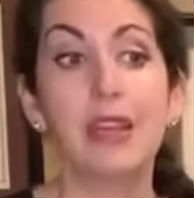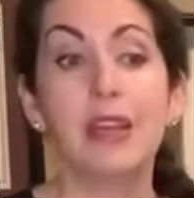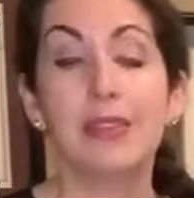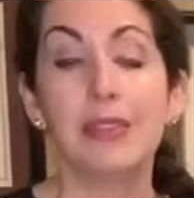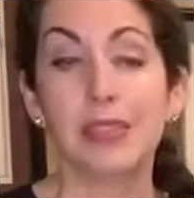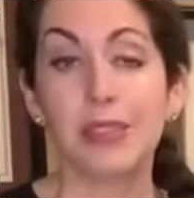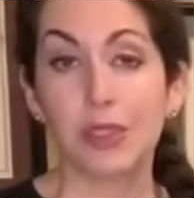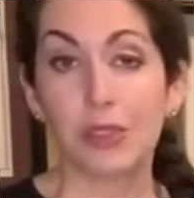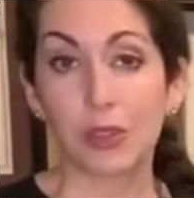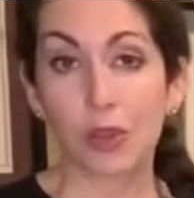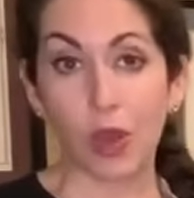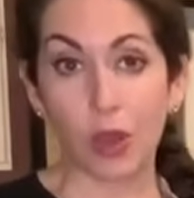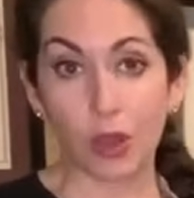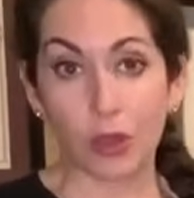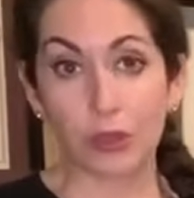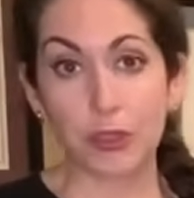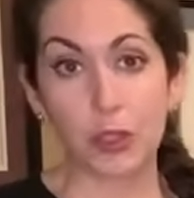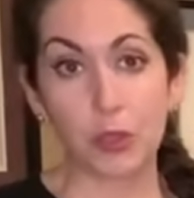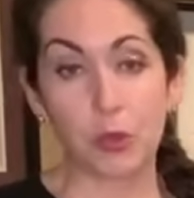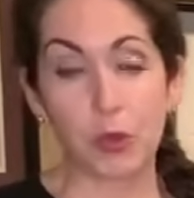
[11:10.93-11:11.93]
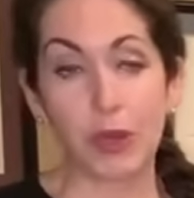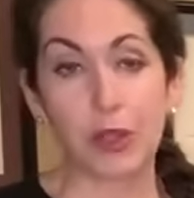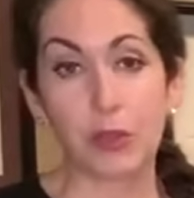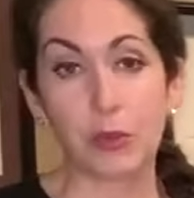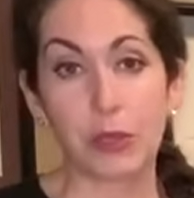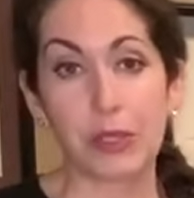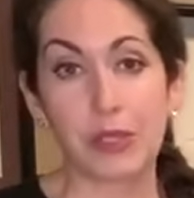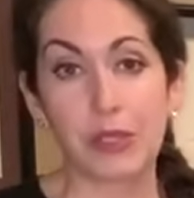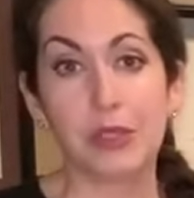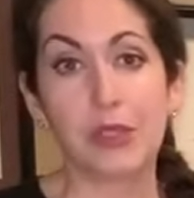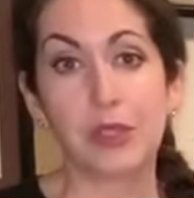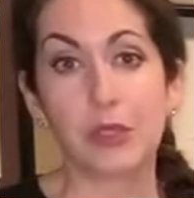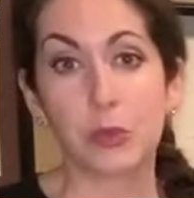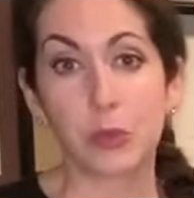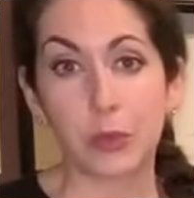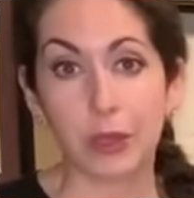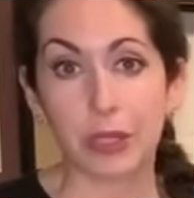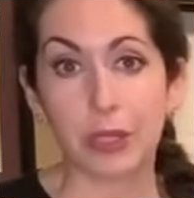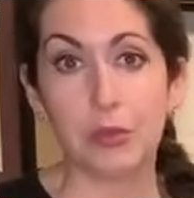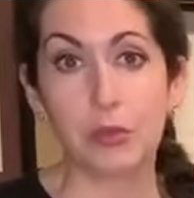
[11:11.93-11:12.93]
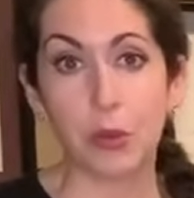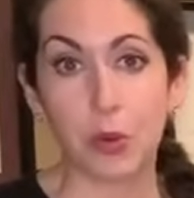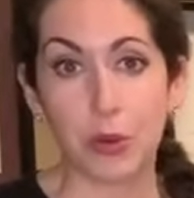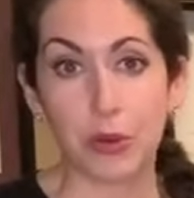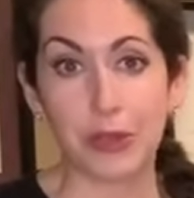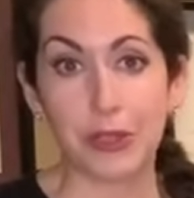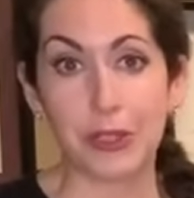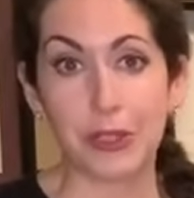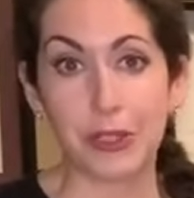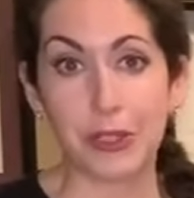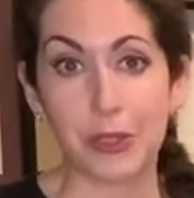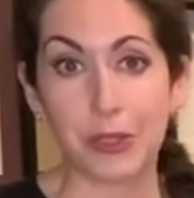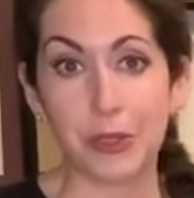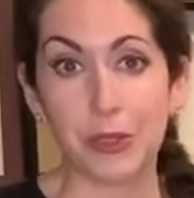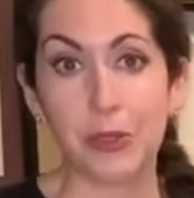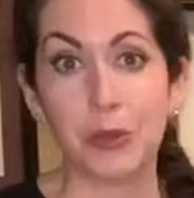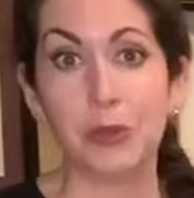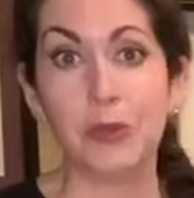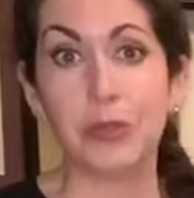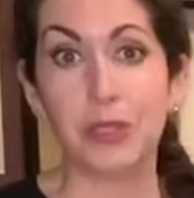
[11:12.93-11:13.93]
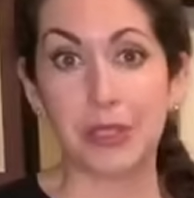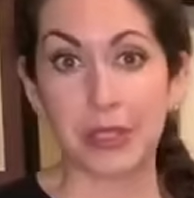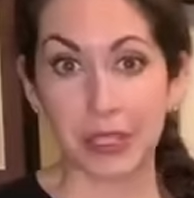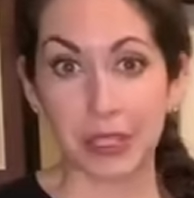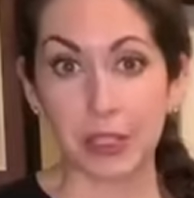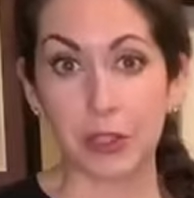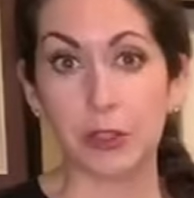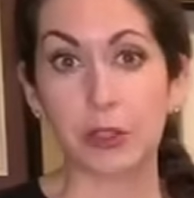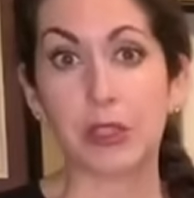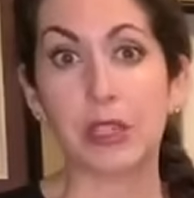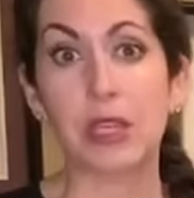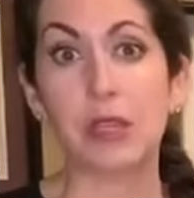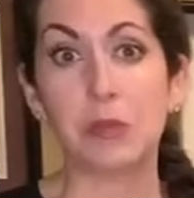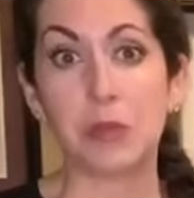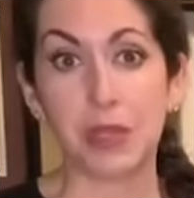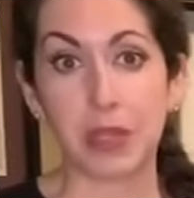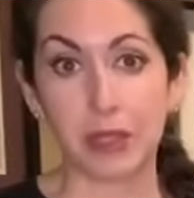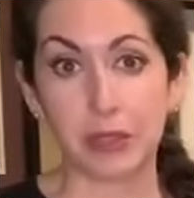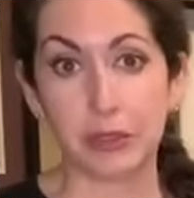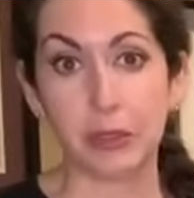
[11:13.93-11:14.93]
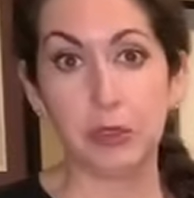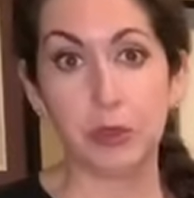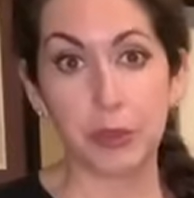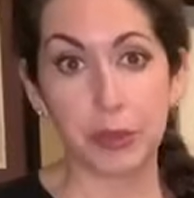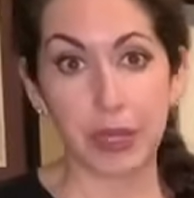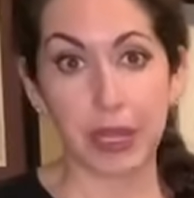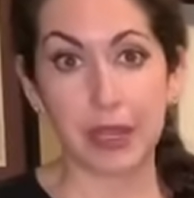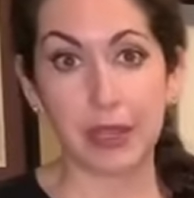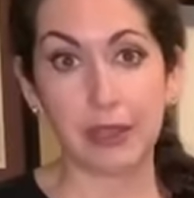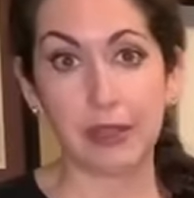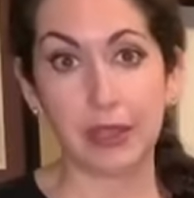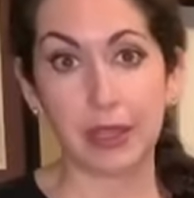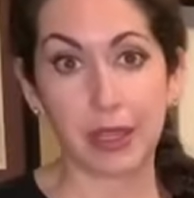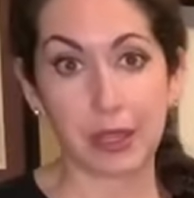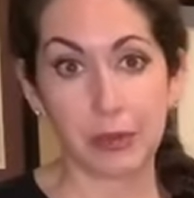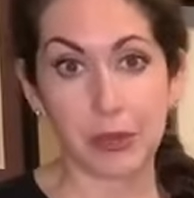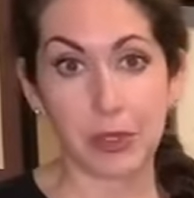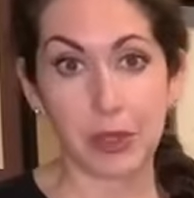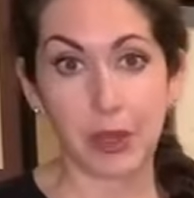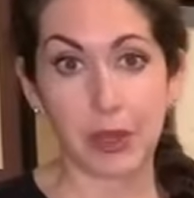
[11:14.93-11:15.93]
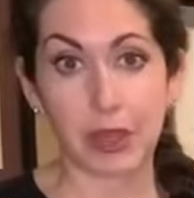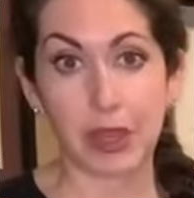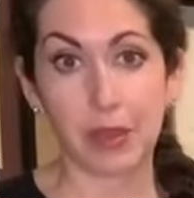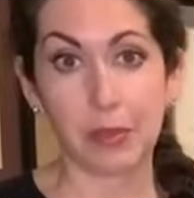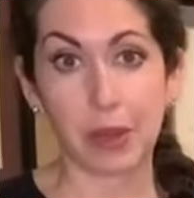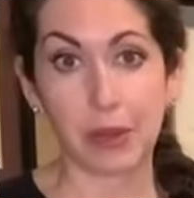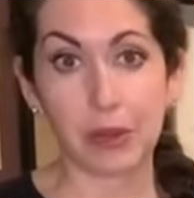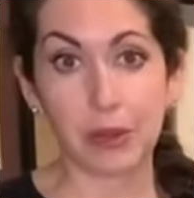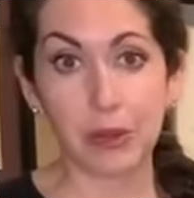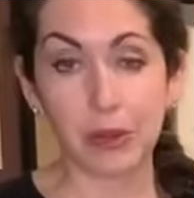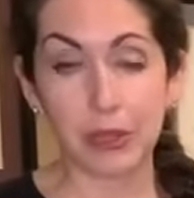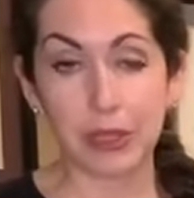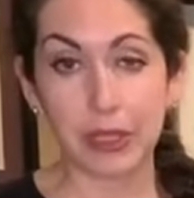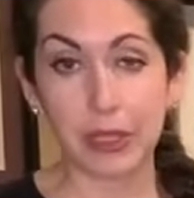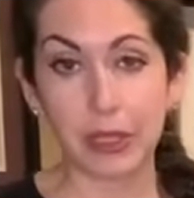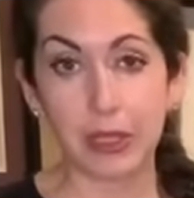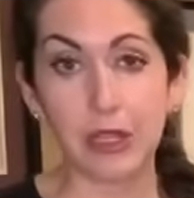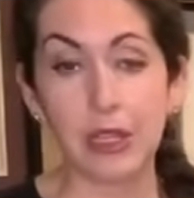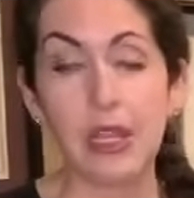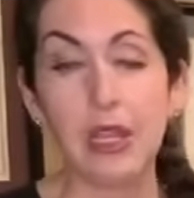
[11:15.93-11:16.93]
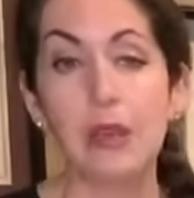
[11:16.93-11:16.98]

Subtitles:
This is also one of the reasons it's really important to do the tears and keep the eyes lubricated like I was talking about earlier,